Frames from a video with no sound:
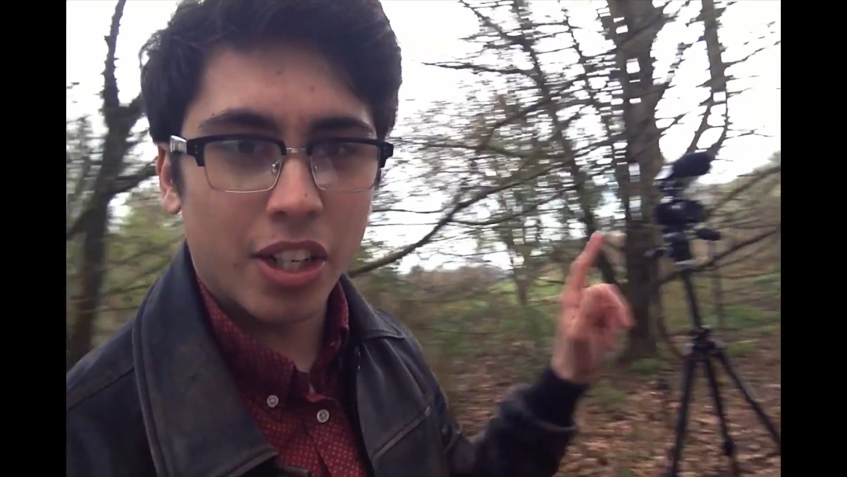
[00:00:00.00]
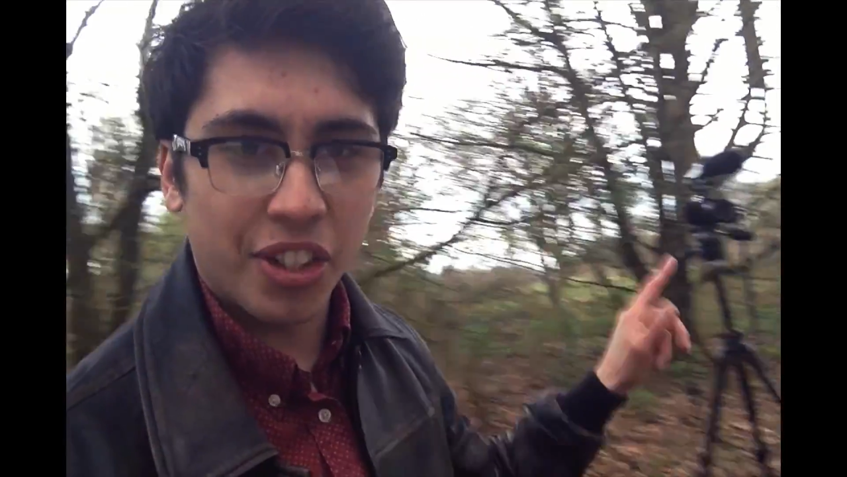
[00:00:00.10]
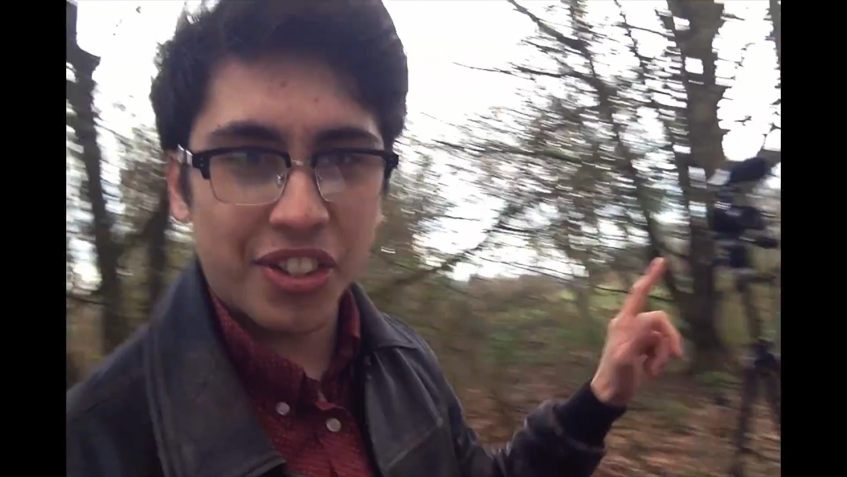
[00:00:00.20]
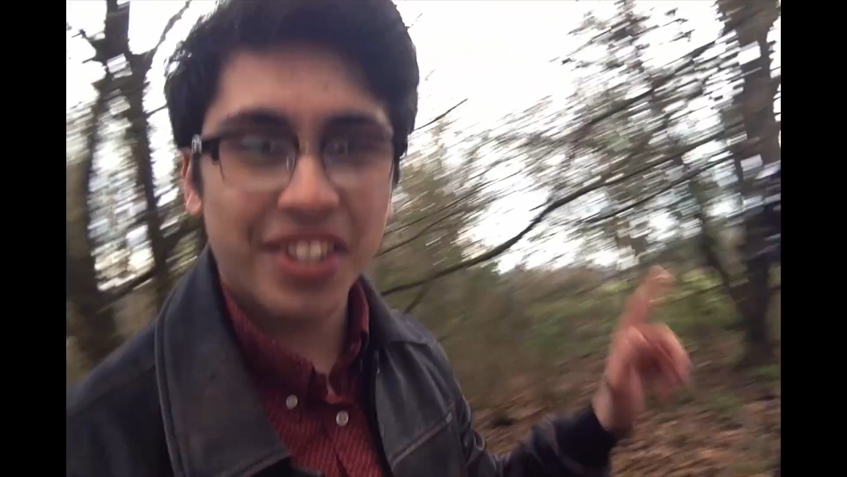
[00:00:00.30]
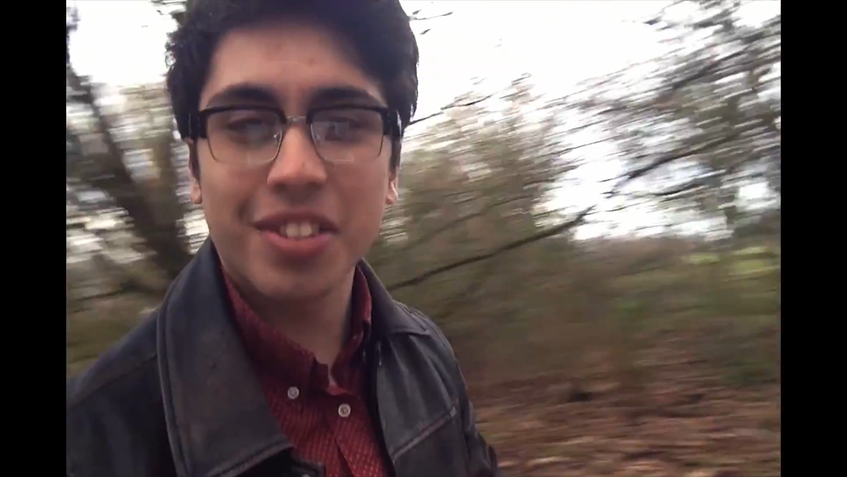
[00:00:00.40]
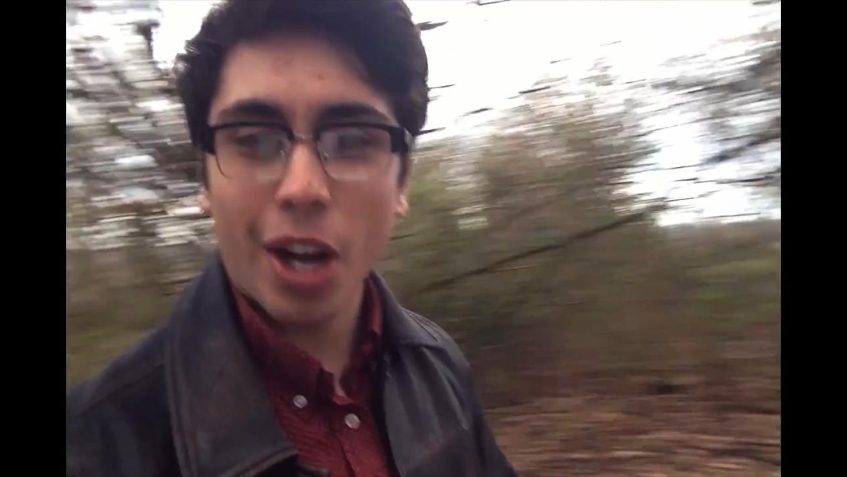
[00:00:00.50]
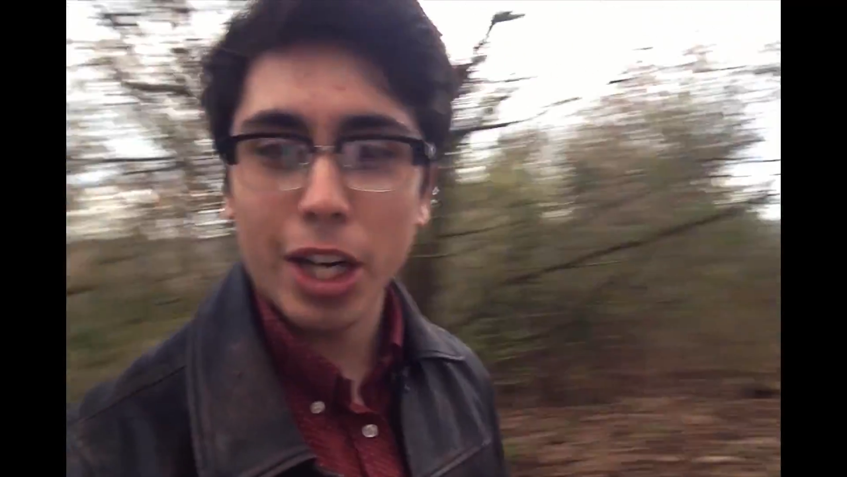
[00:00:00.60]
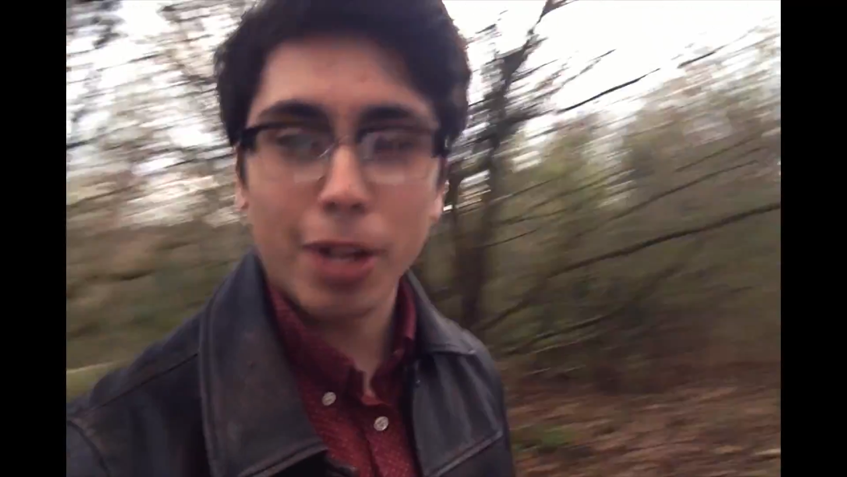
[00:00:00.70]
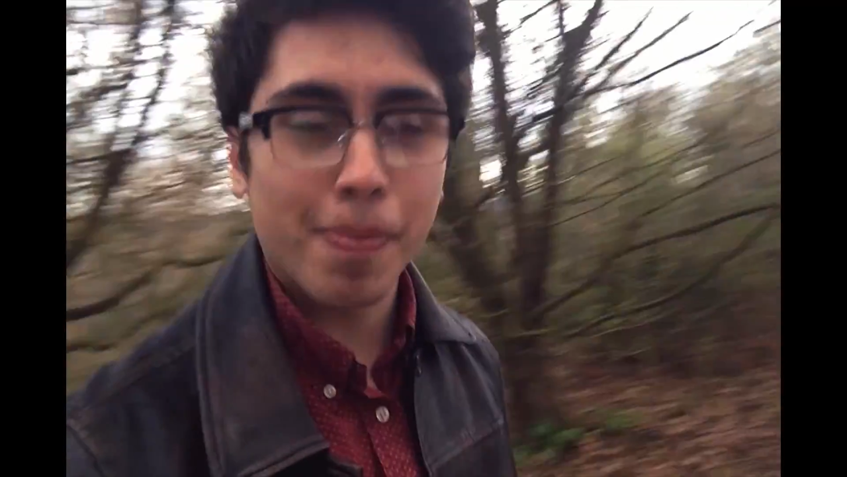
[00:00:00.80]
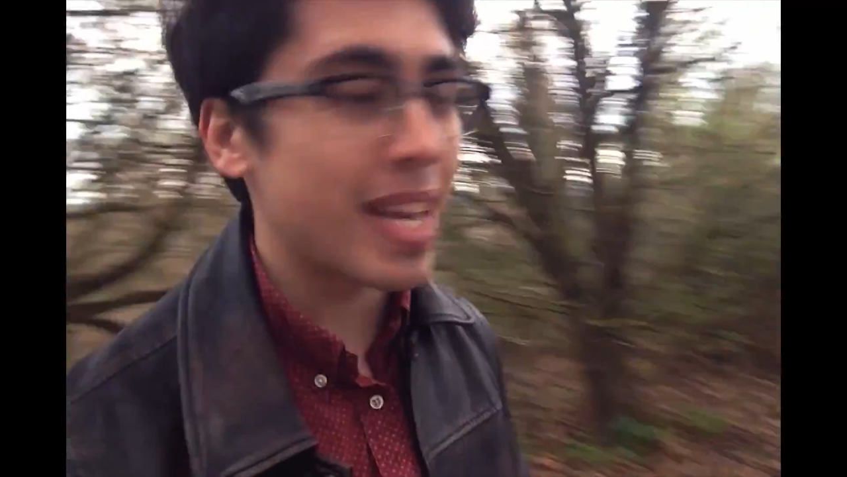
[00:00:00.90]
just
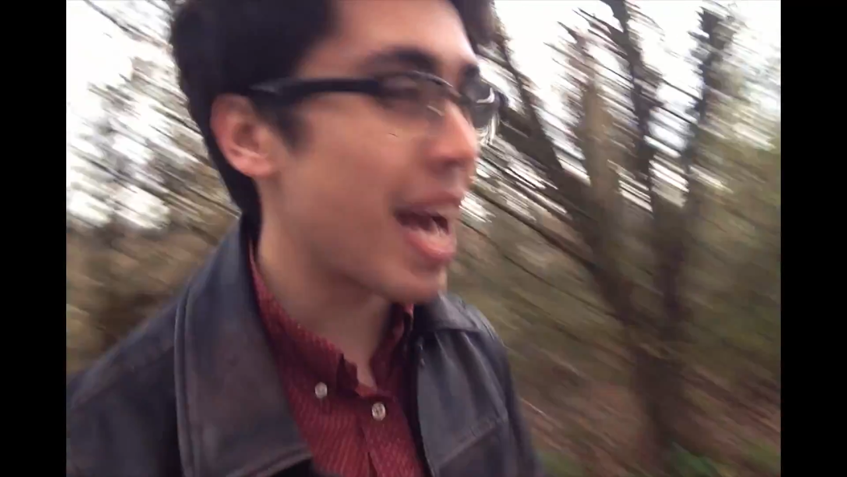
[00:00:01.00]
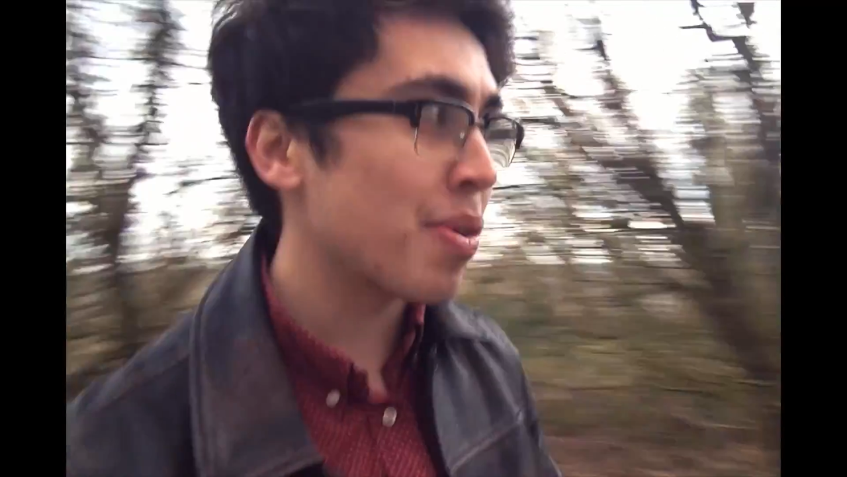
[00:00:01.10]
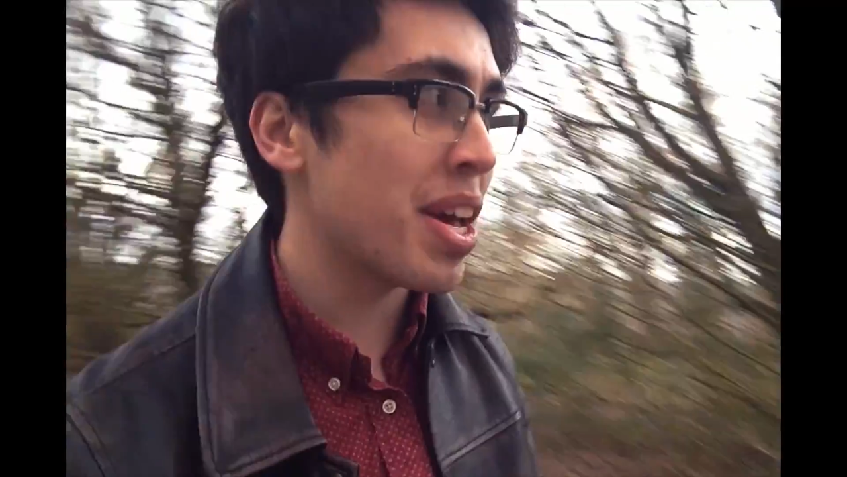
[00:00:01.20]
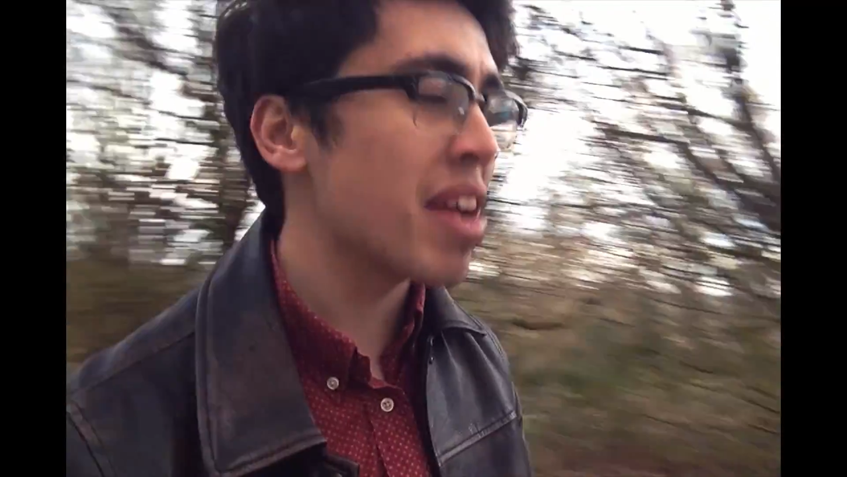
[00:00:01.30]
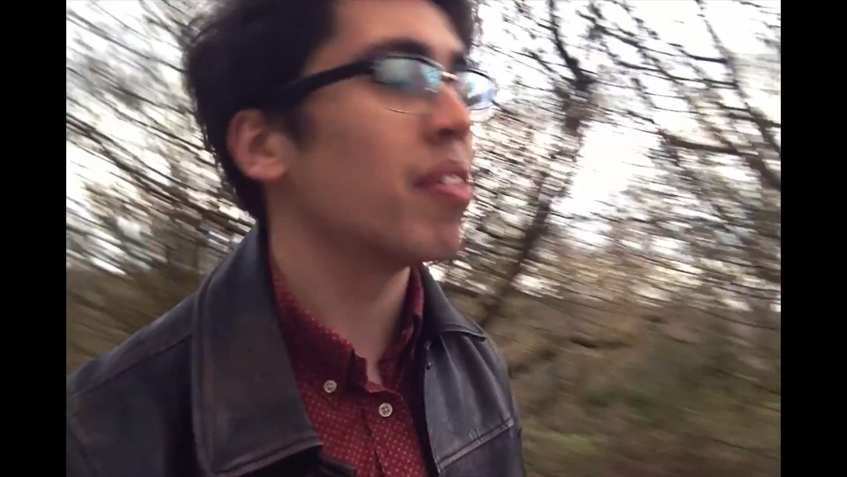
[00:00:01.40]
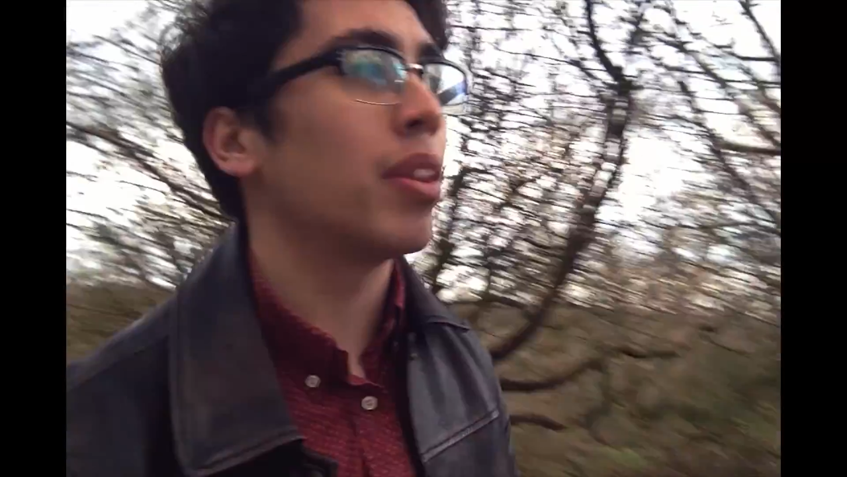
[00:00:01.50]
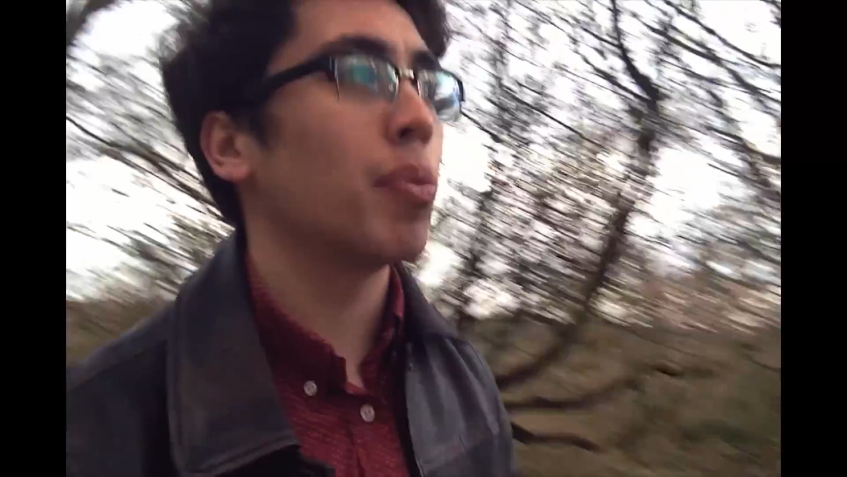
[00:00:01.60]
died on me out here in the